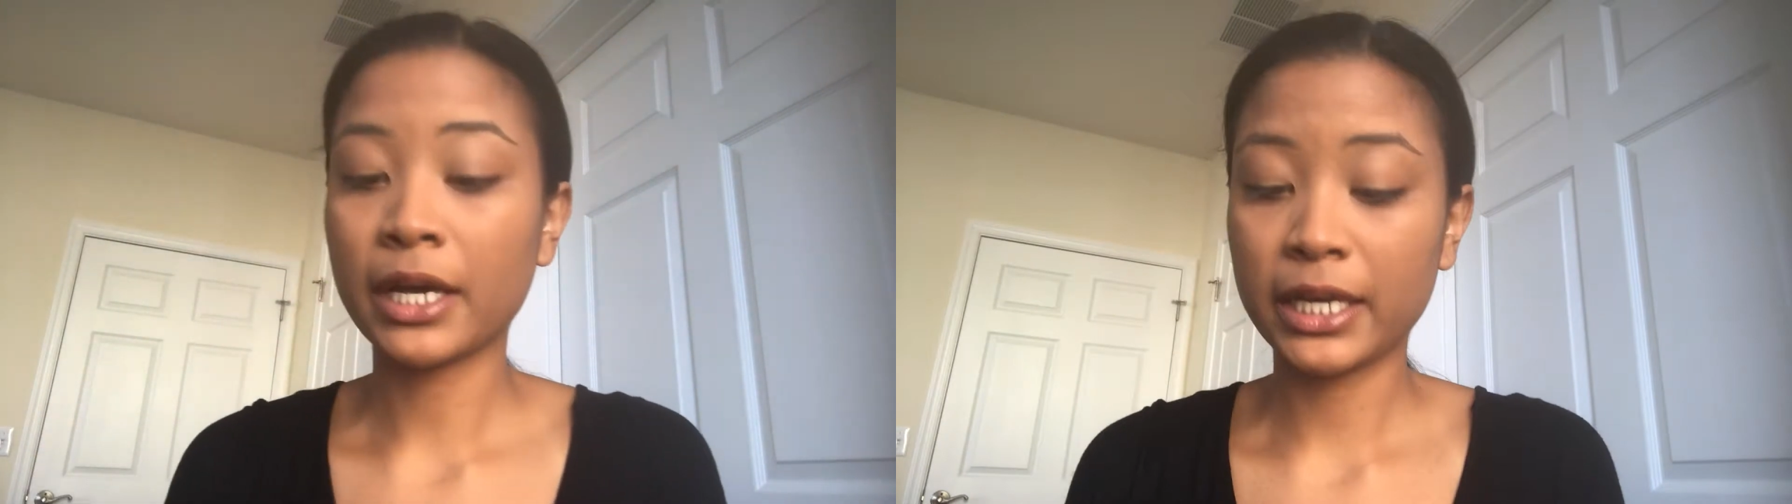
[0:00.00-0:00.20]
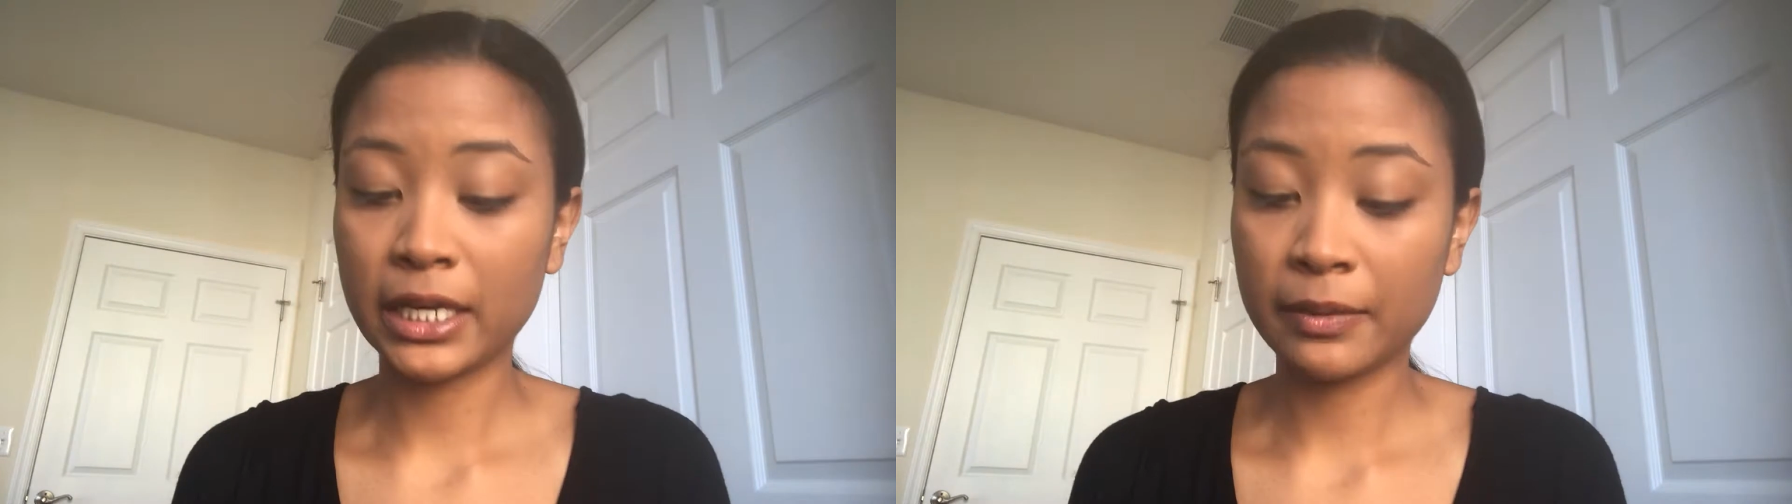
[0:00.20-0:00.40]

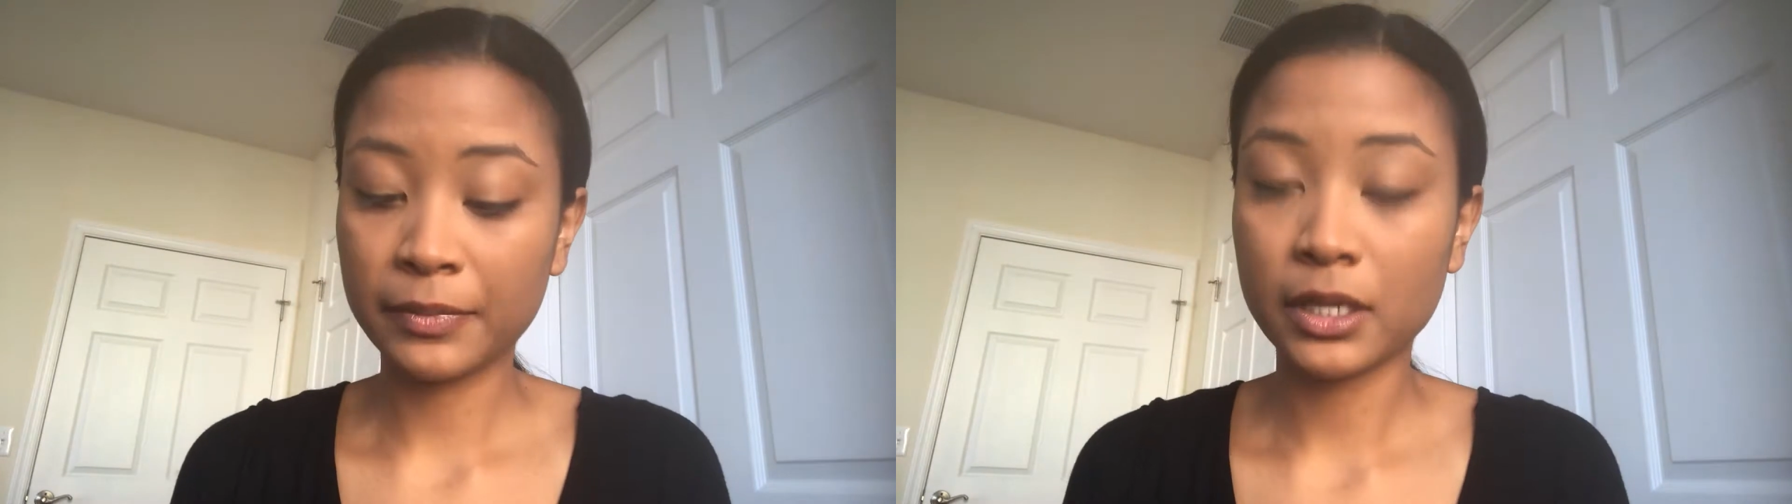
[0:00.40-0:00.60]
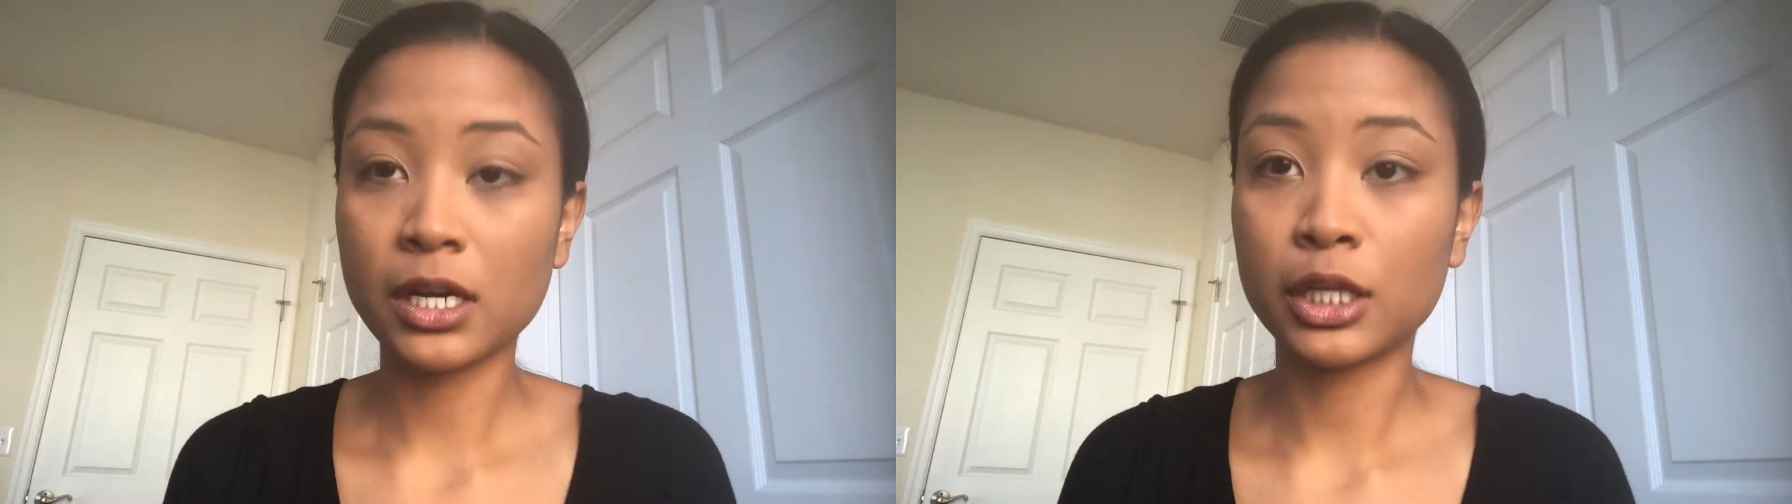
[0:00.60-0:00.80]
I am
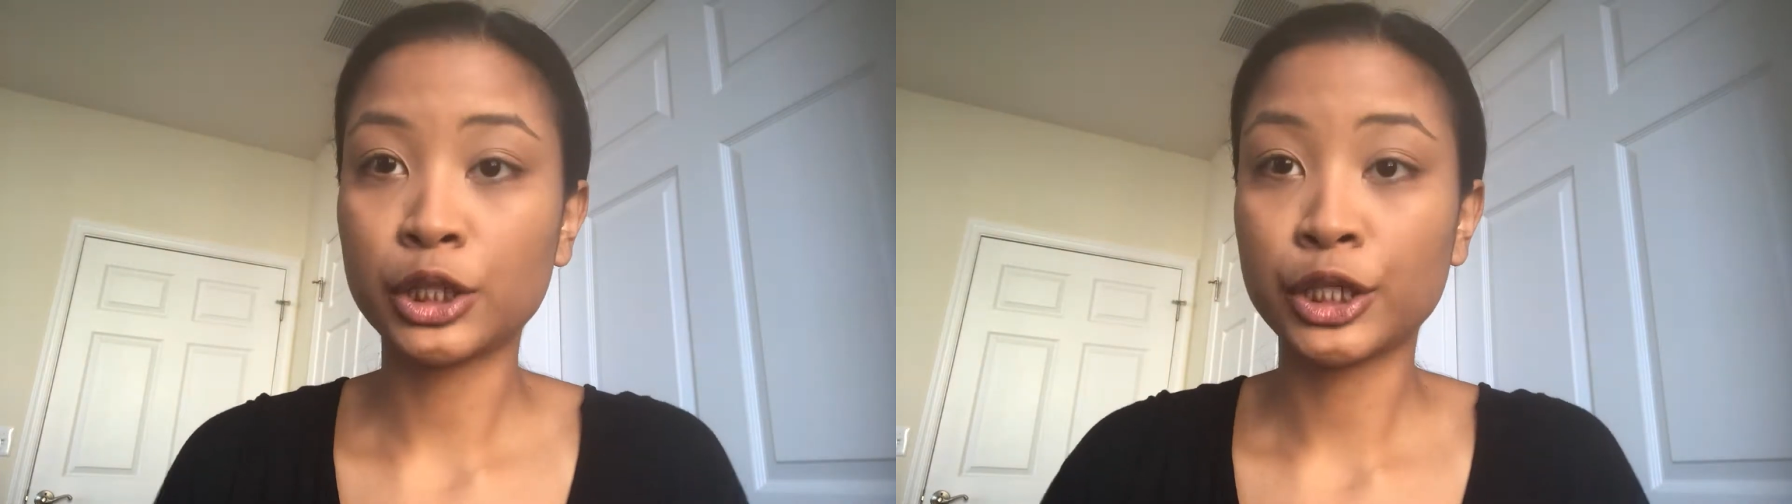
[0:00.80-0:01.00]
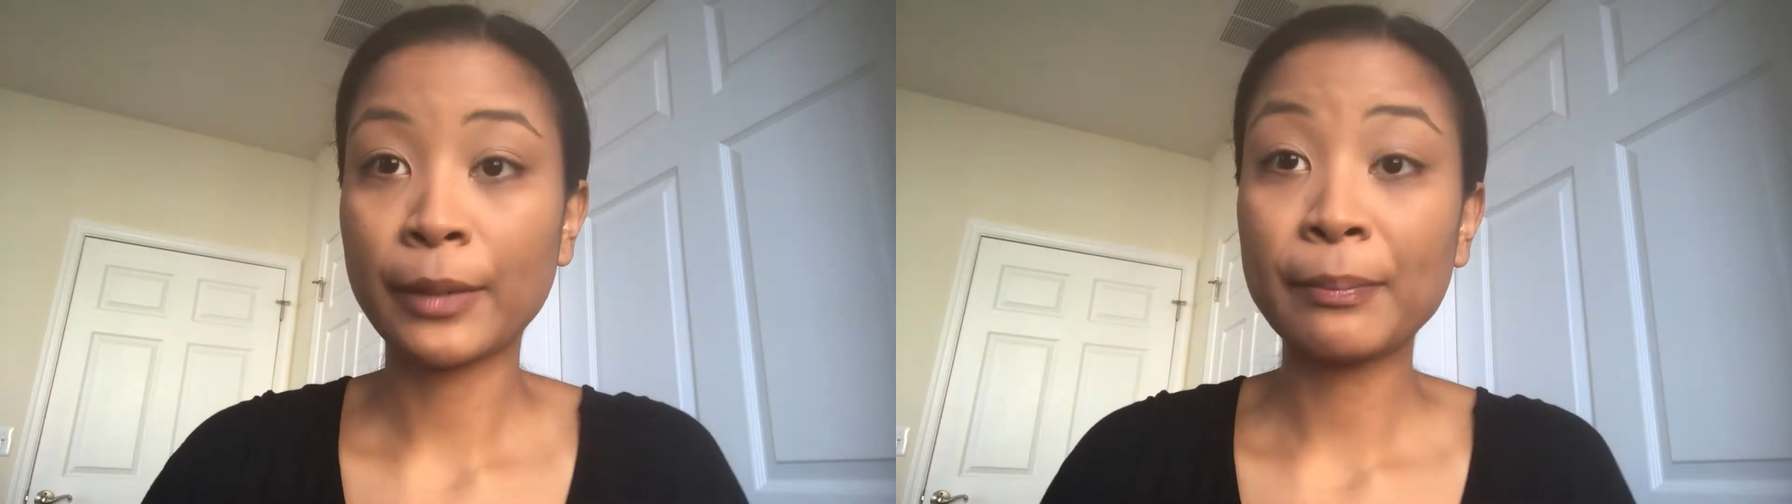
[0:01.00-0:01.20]
the
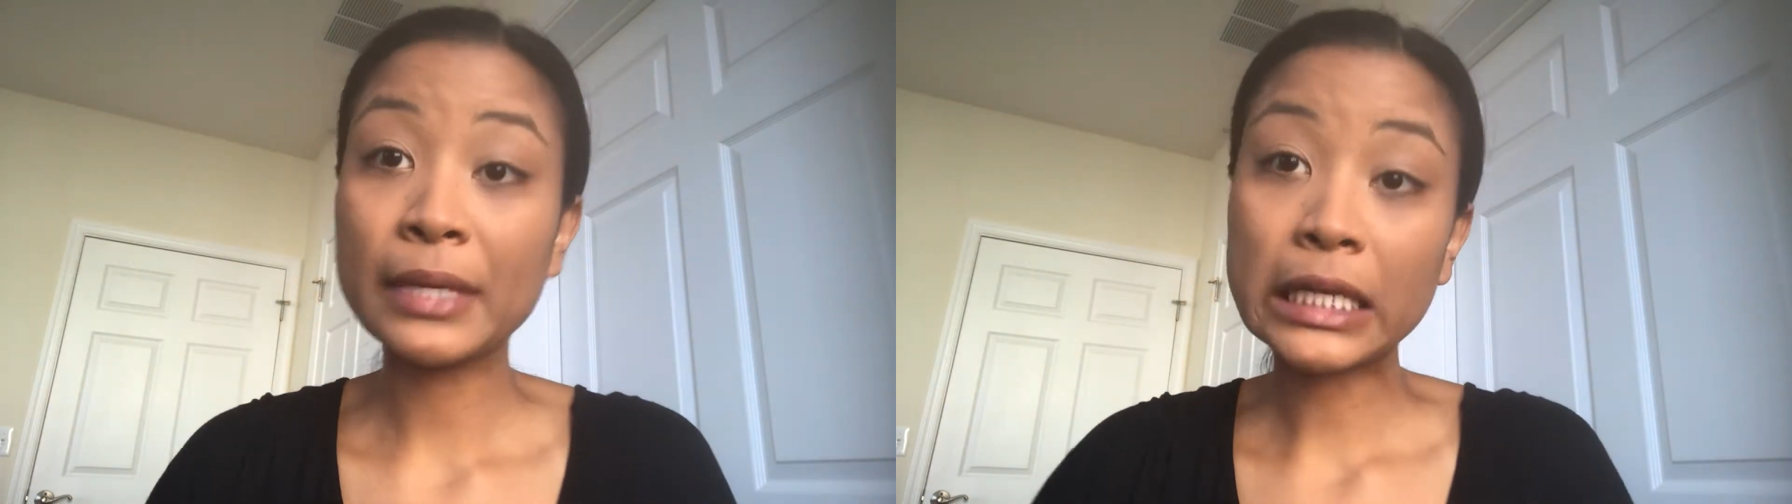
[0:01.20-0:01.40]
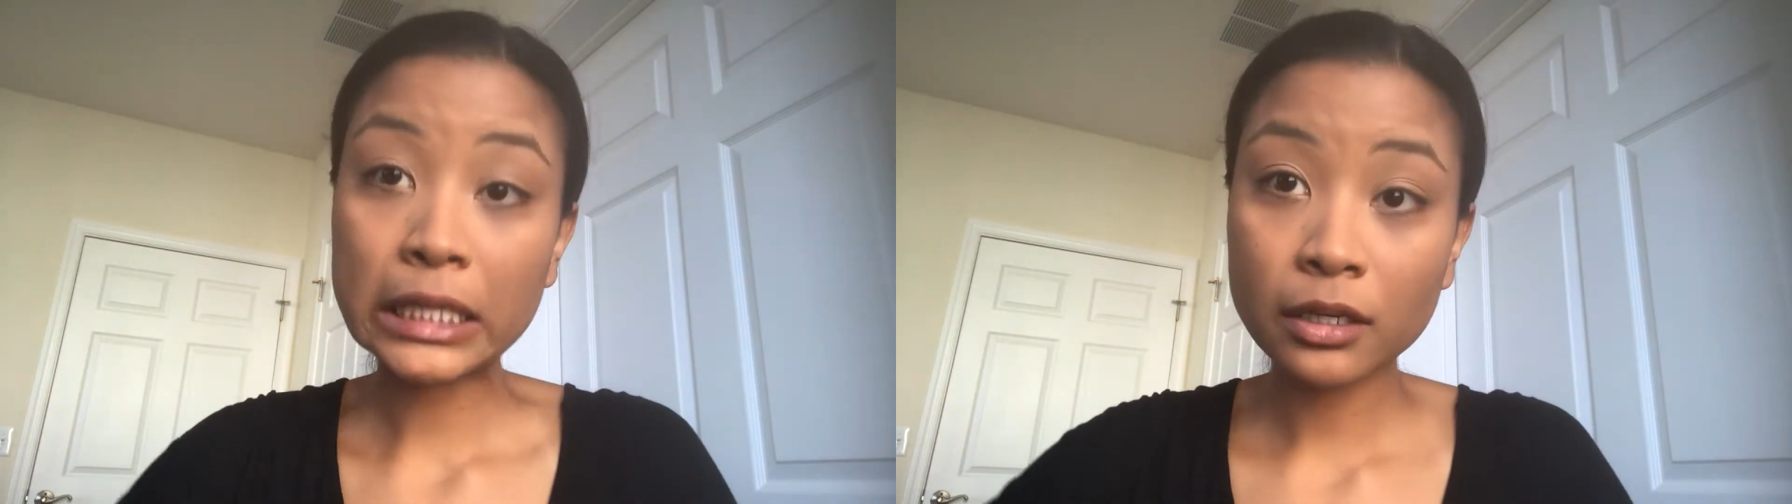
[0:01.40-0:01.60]
color
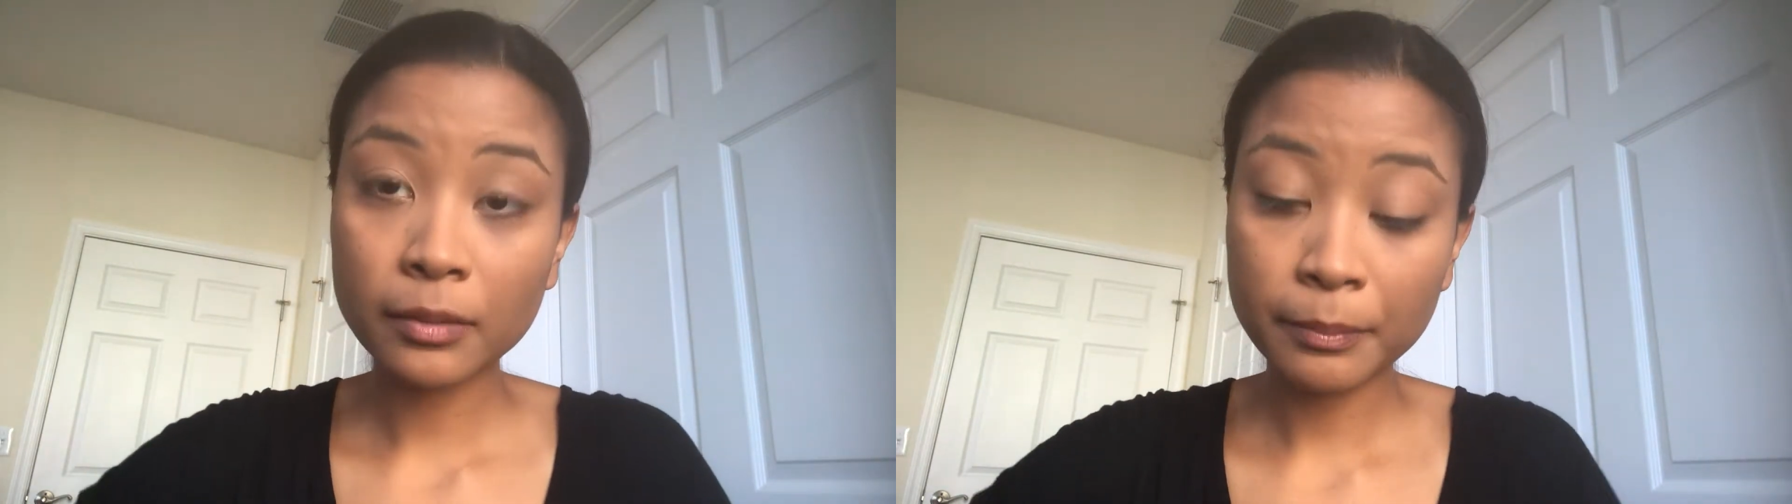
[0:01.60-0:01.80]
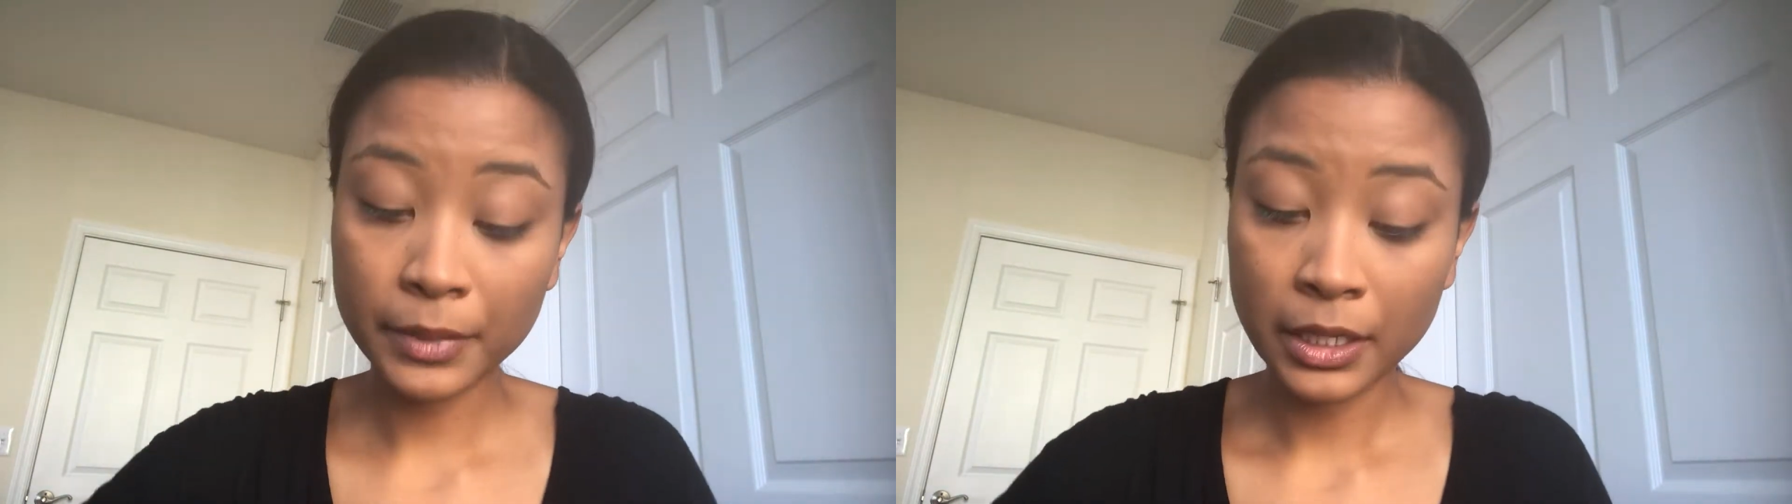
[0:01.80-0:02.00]

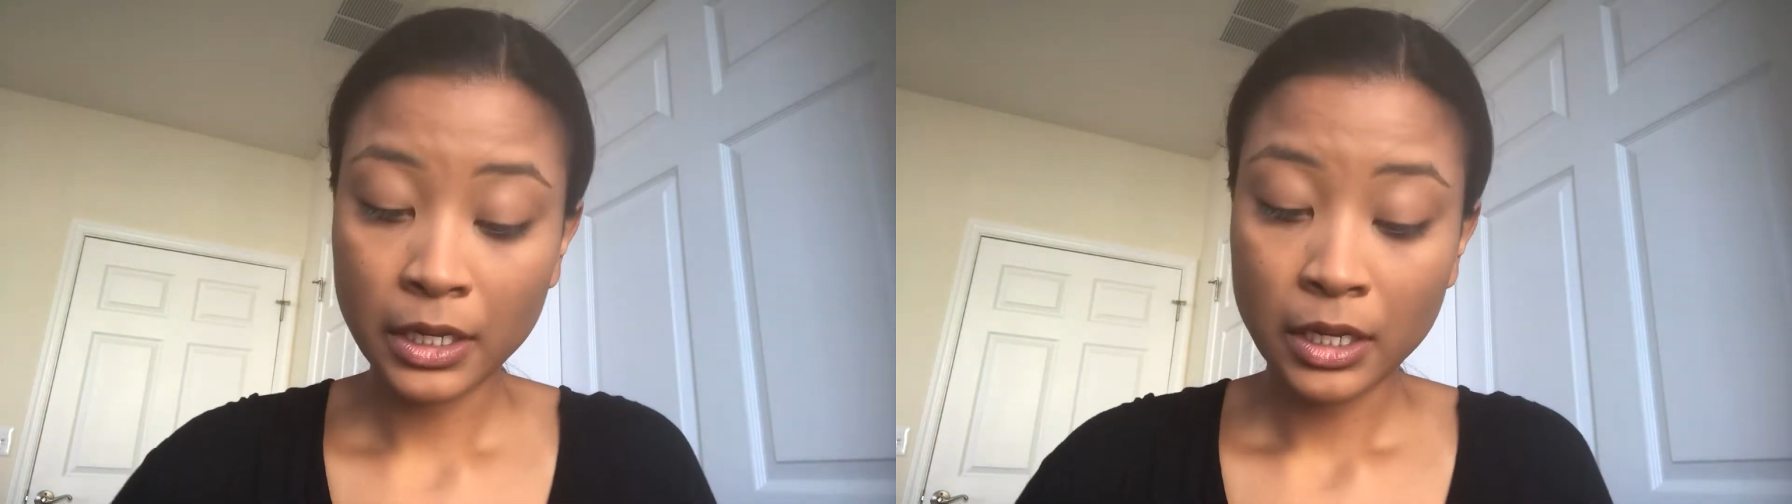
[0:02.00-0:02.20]
medium.